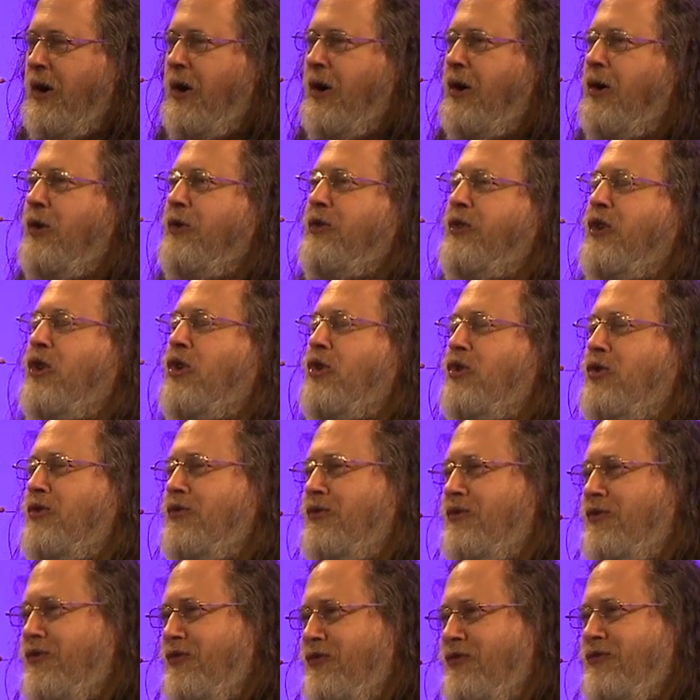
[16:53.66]

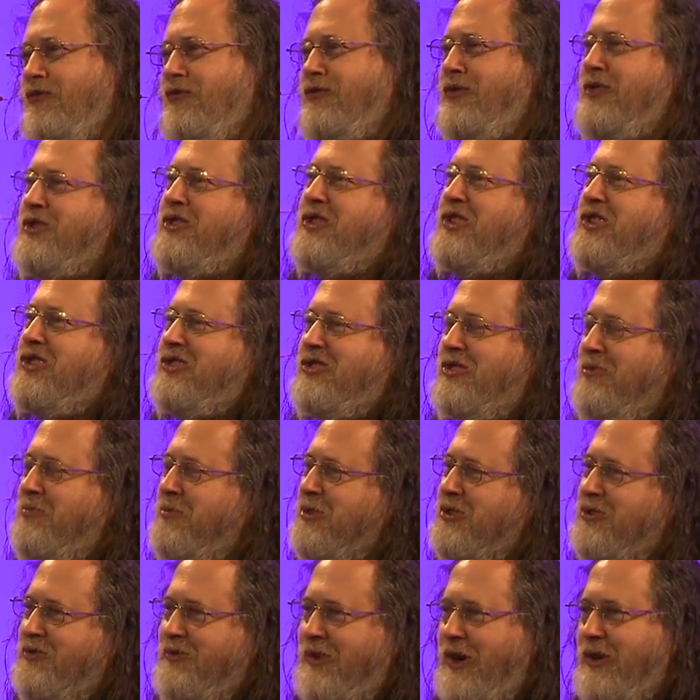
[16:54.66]
although the system
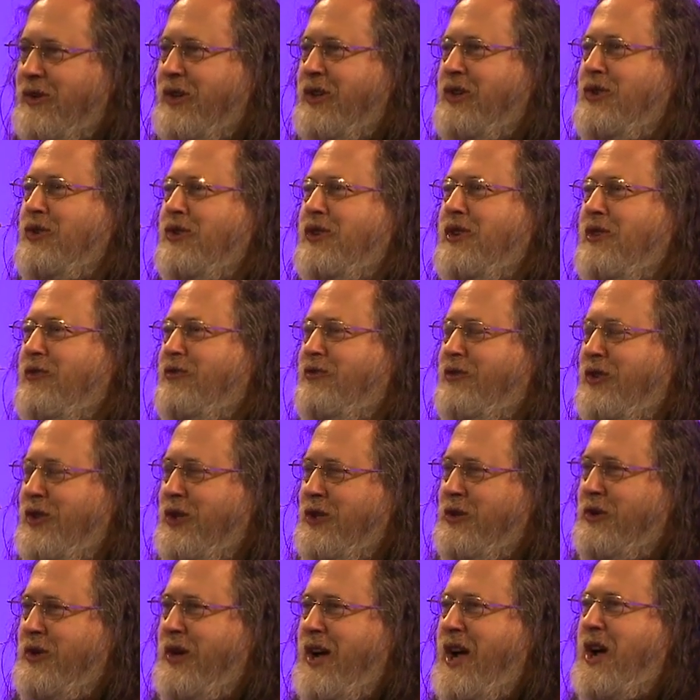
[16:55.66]
is very good at
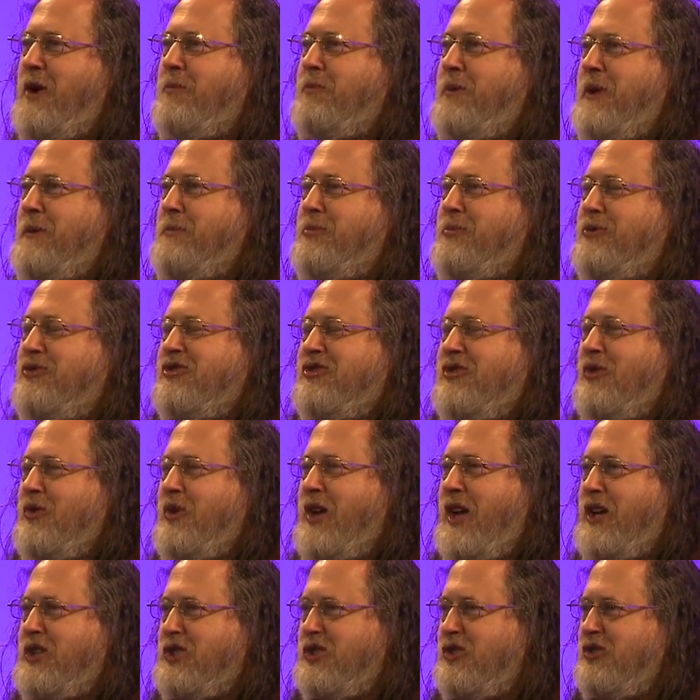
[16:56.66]
figuring out people's
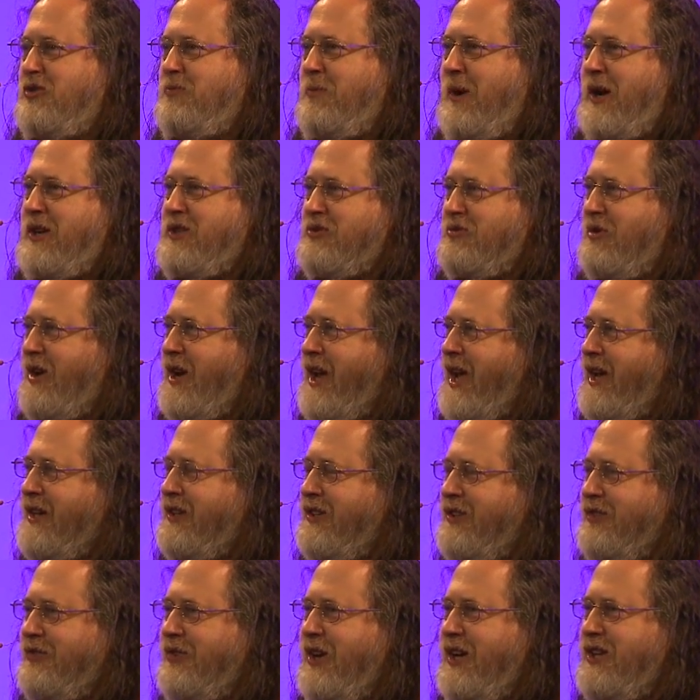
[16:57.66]
locations by
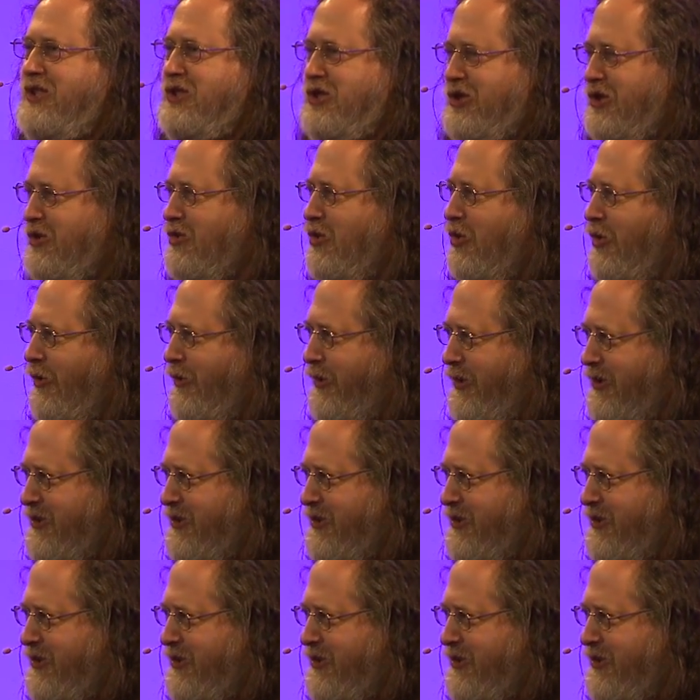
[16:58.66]
triangulation all the